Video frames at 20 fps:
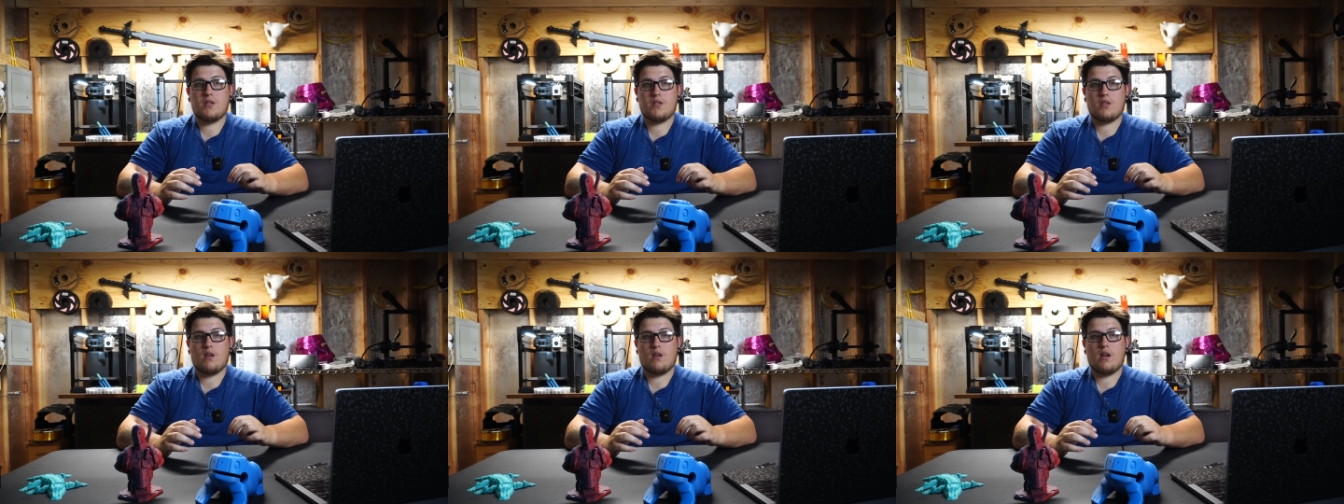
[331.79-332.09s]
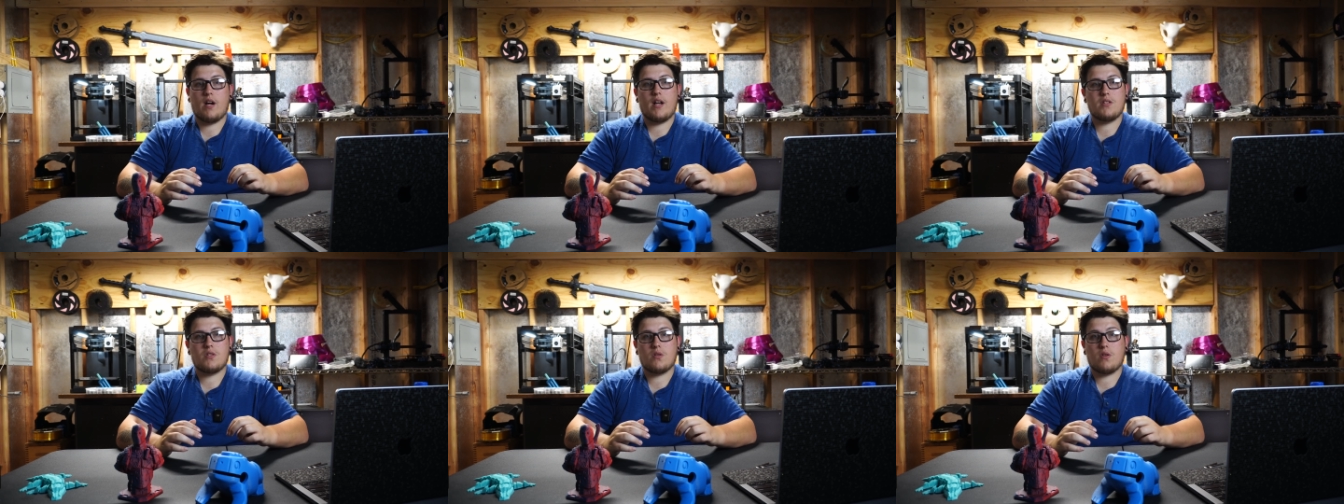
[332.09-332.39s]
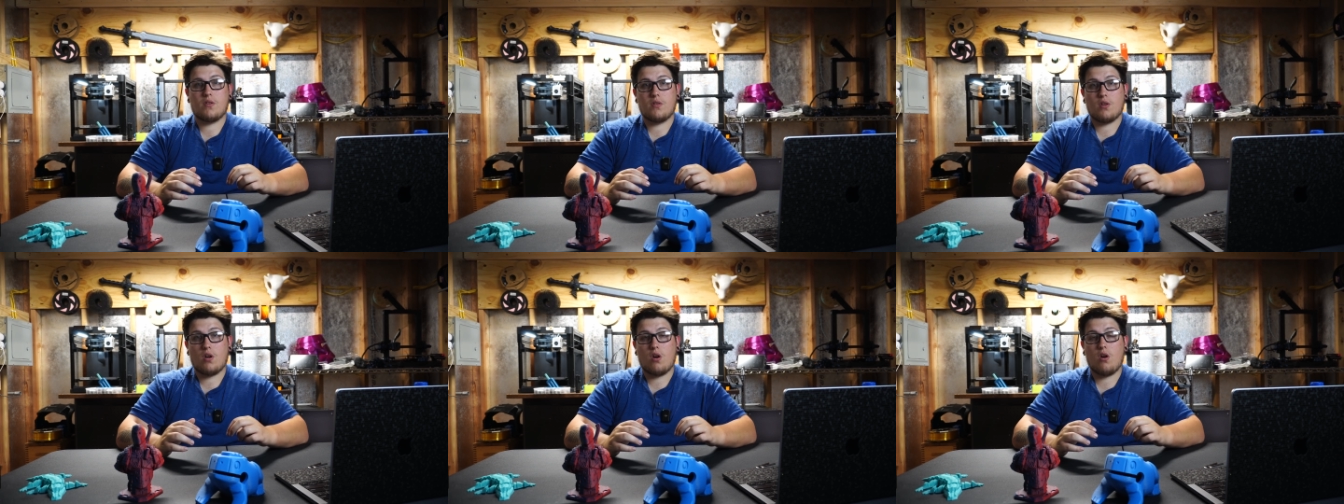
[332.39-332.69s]
to start
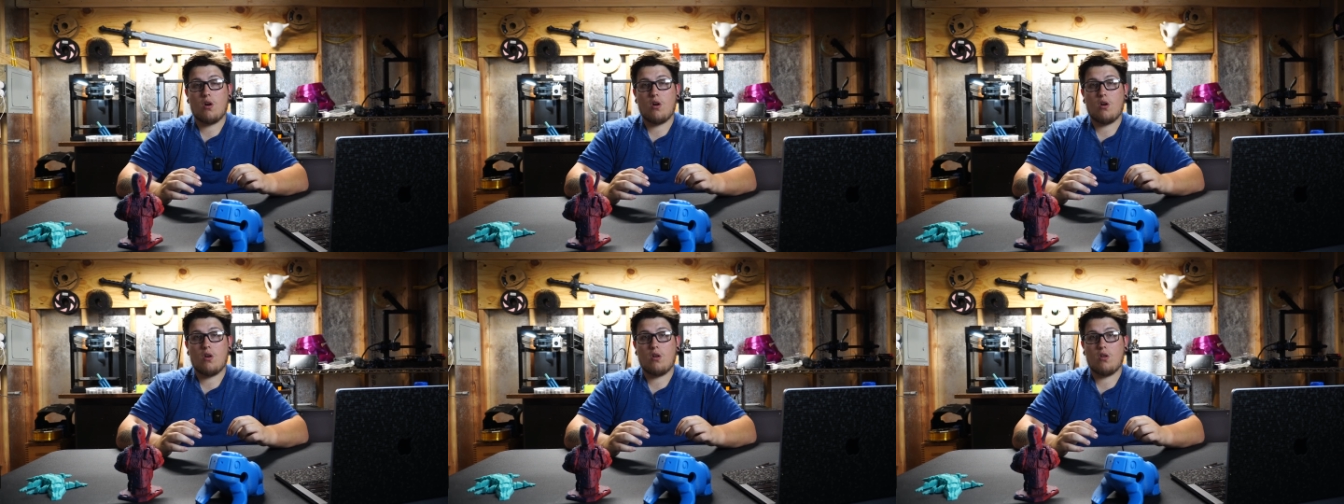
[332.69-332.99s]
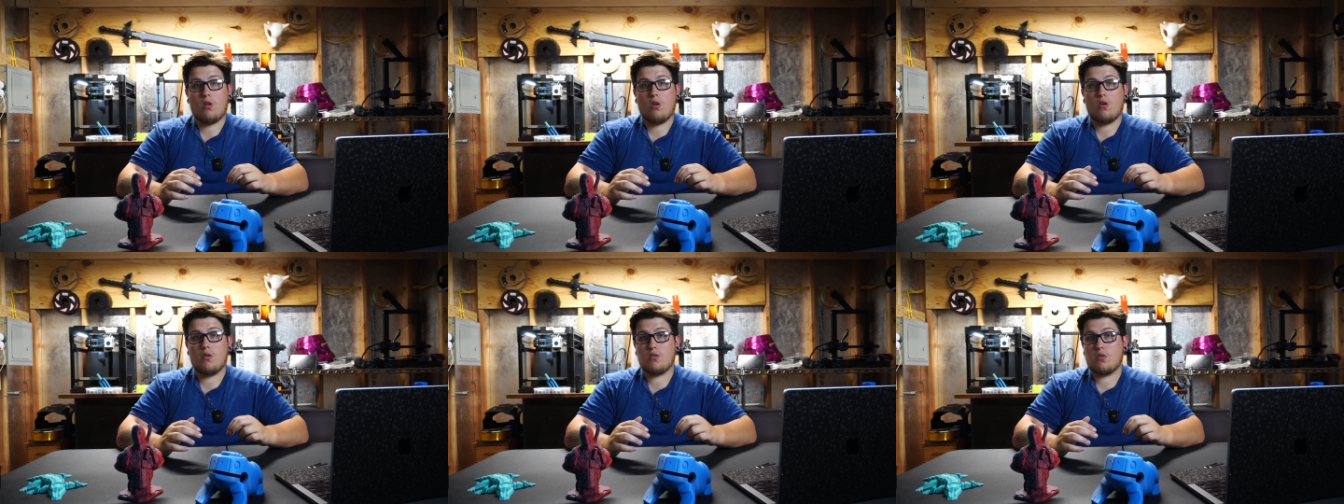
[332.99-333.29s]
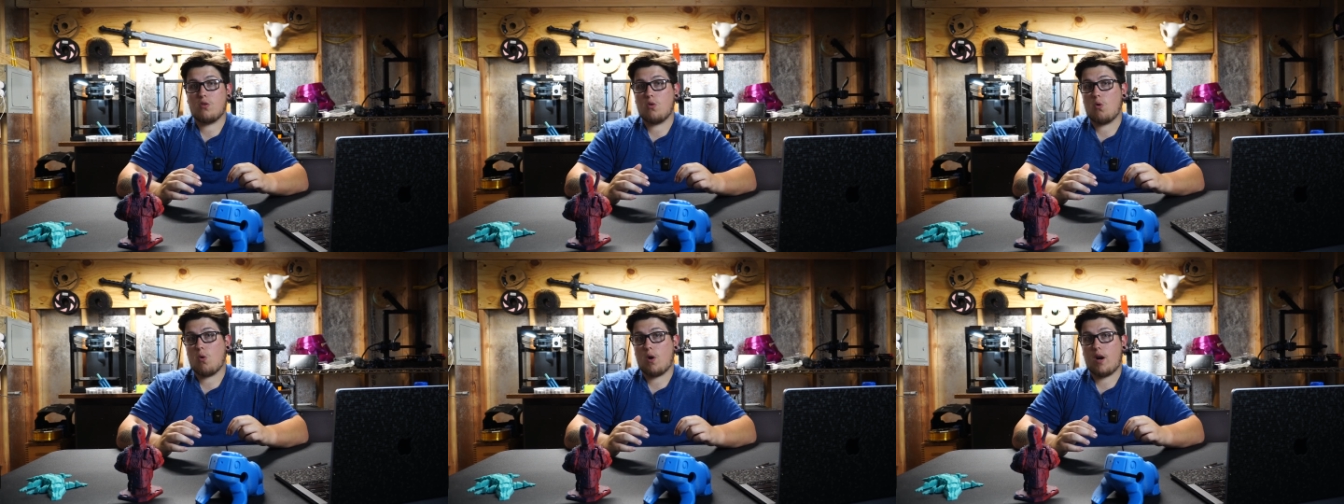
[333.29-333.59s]
answering the call on
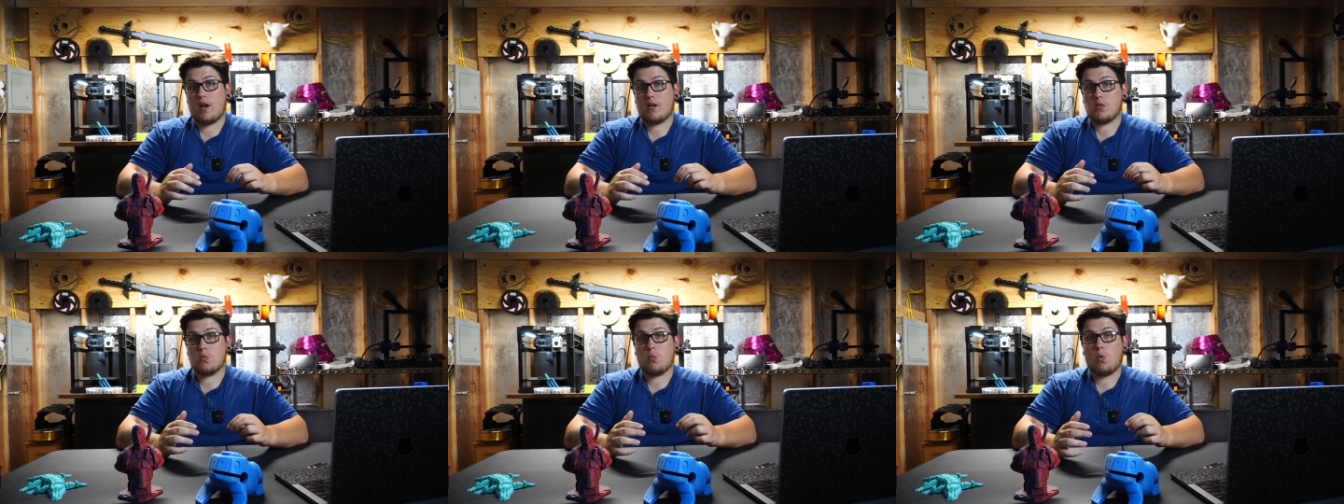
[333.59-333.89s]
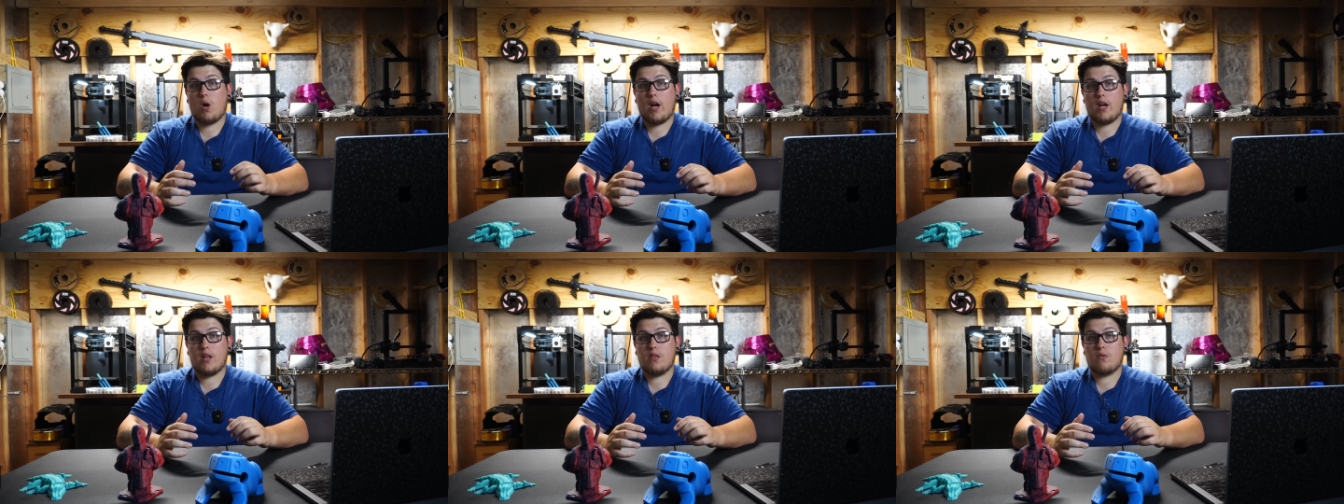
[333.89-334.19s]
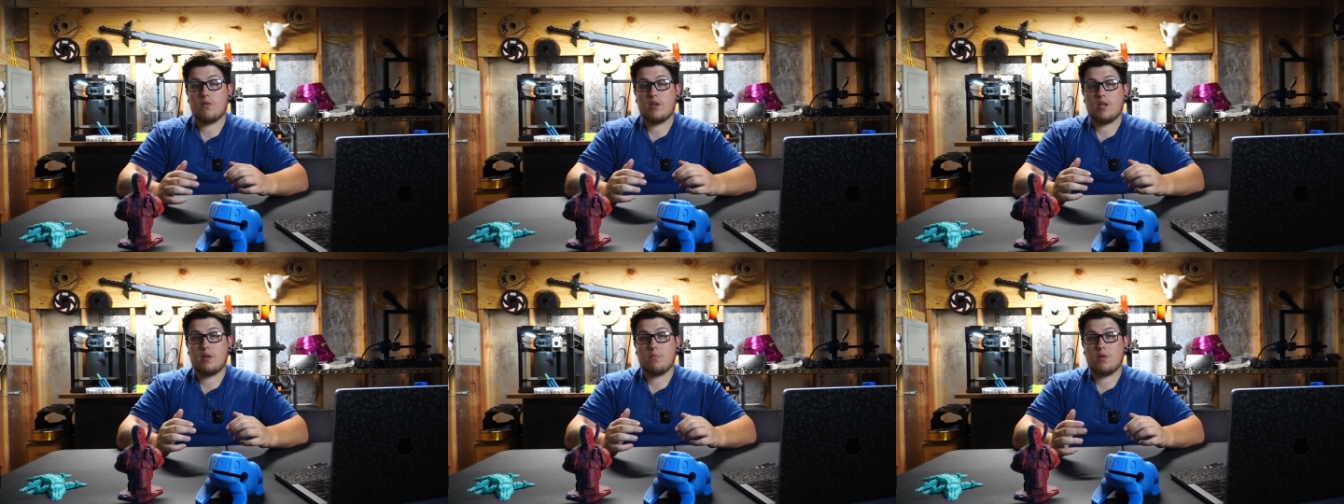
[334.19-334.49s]
Core XY
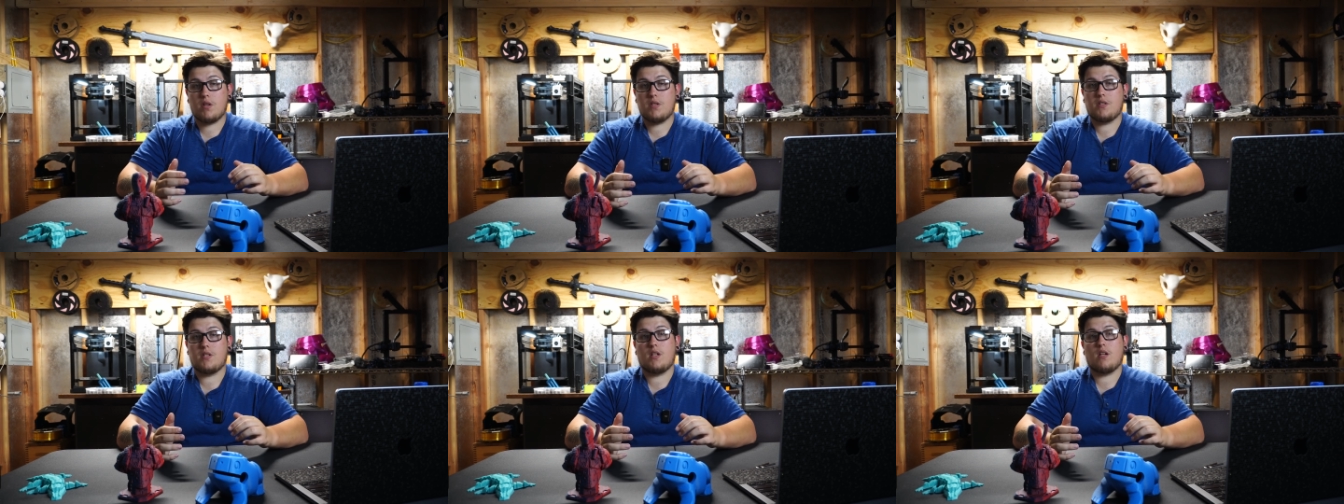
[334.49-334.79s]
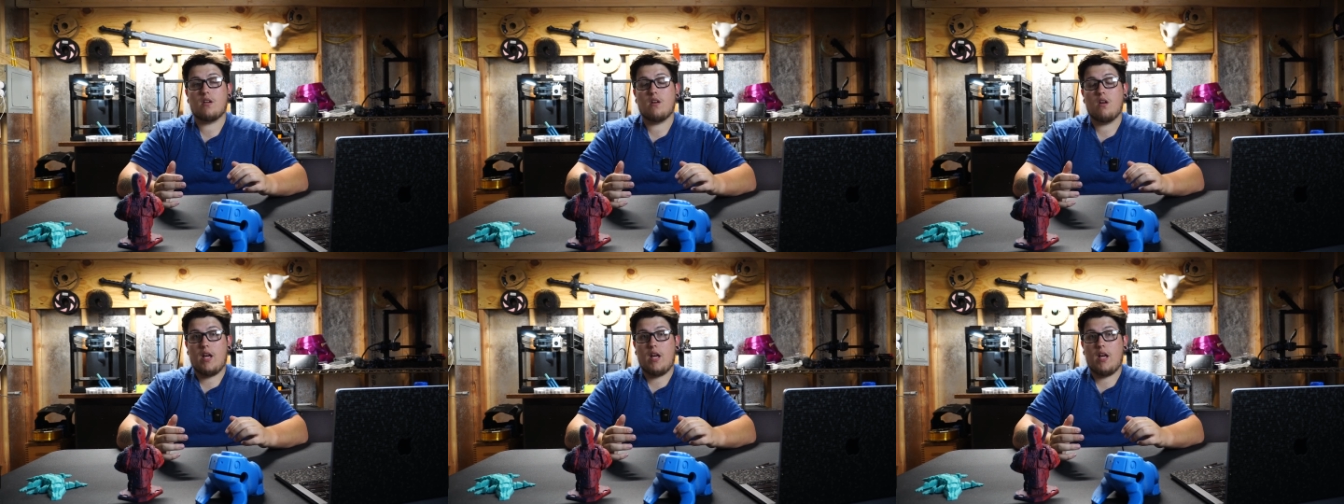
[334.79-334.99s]
3D printing.